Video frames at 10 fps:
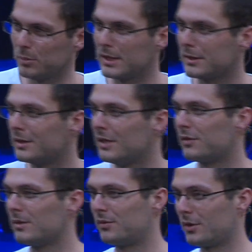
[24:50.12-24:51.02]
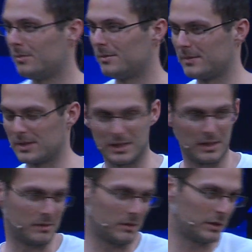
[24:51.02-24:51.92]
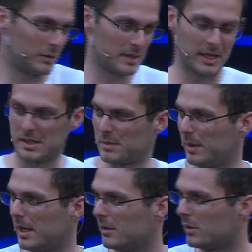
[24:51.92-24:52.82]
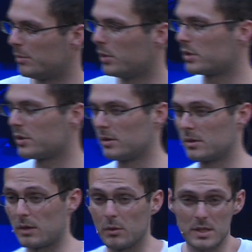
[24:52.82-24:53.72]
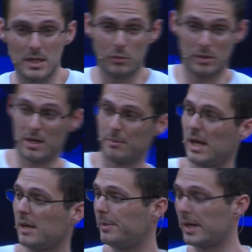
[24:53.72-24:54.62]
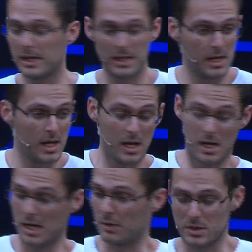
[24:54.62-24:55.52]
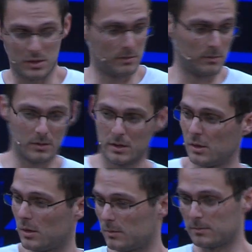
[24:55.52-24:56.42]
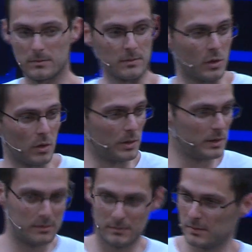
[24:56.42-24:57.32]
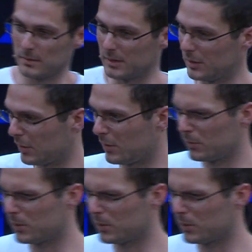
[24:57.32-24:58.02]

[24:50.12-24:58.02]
completely different from countries like Spain or Portugal. So I was there with my backpack, and I was, going on